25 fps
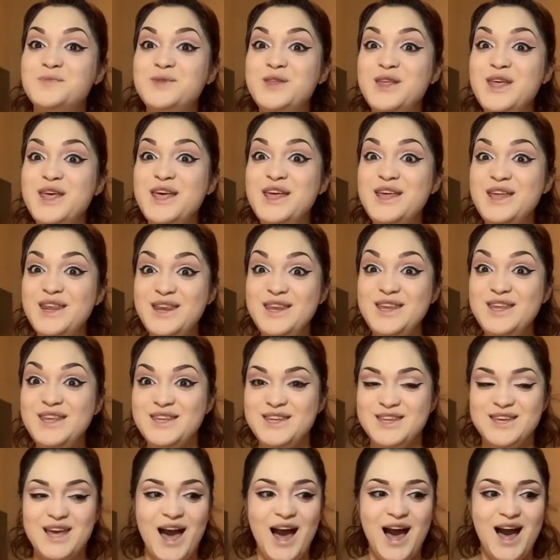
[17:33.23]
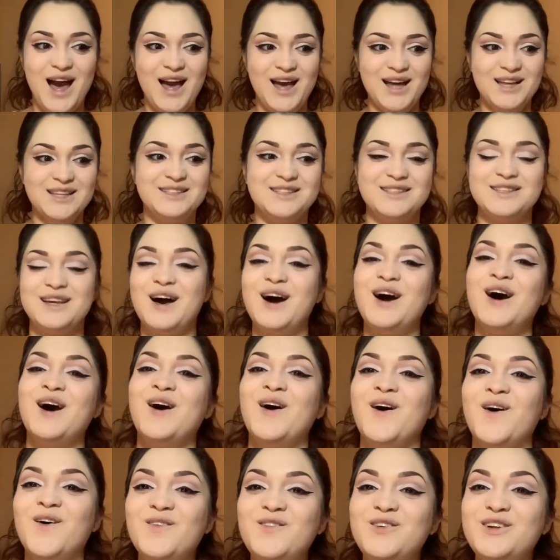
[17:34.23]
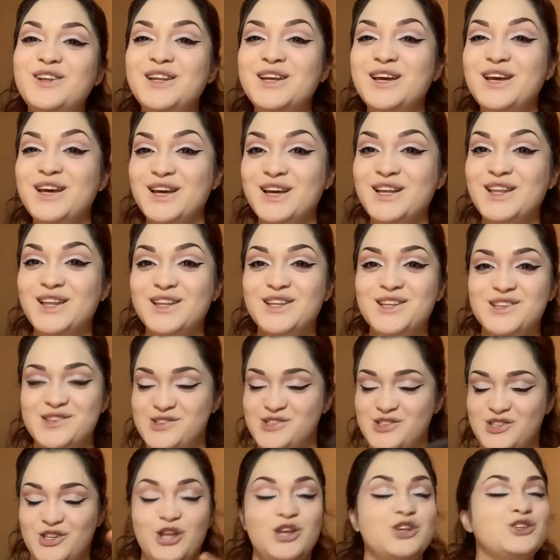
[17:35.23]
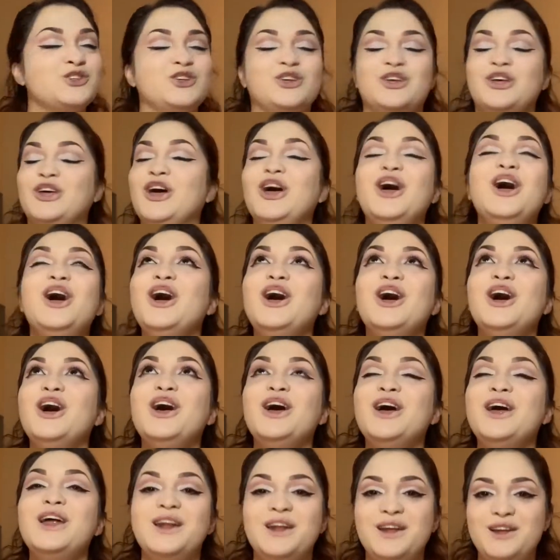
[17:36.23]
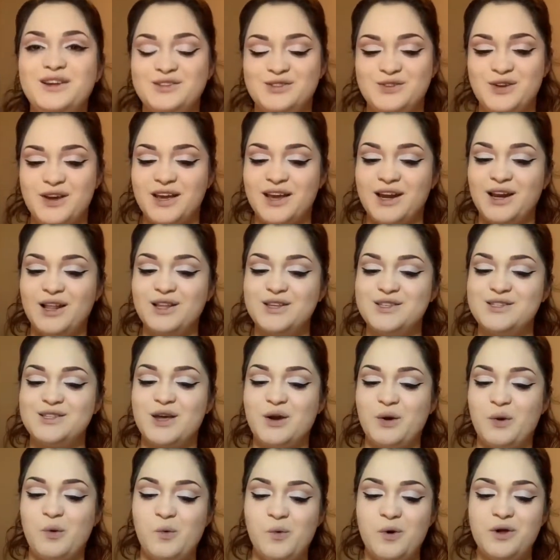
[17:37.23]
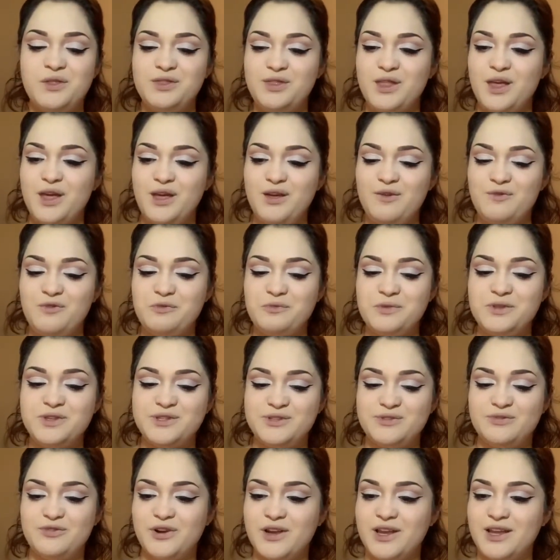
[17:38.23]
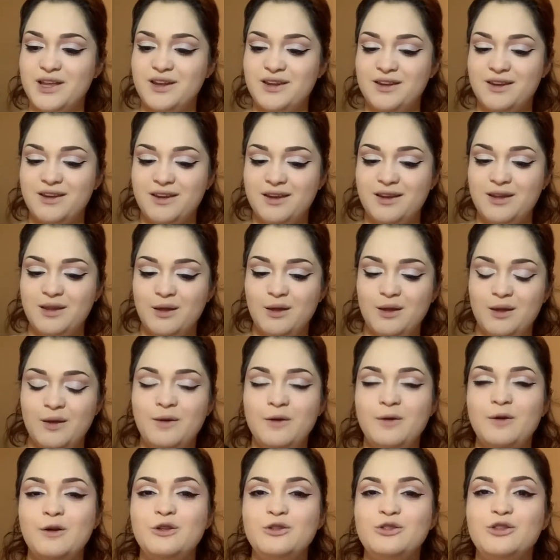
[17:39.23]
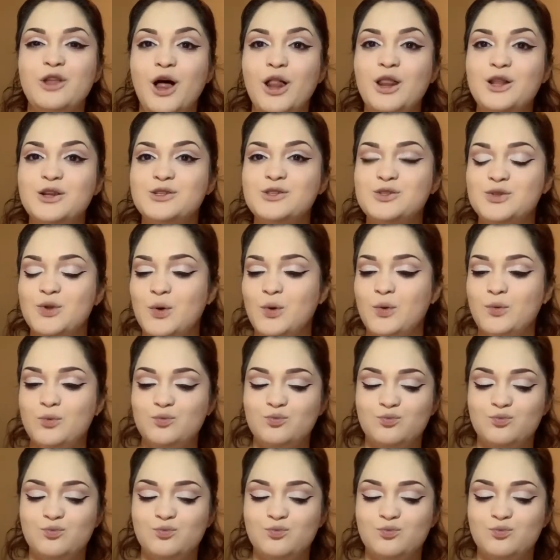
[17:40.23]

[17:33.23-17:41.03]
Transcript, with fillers: it. Yes! Hopefully this looks good. So I can at least like one thing from this freaking dollar store.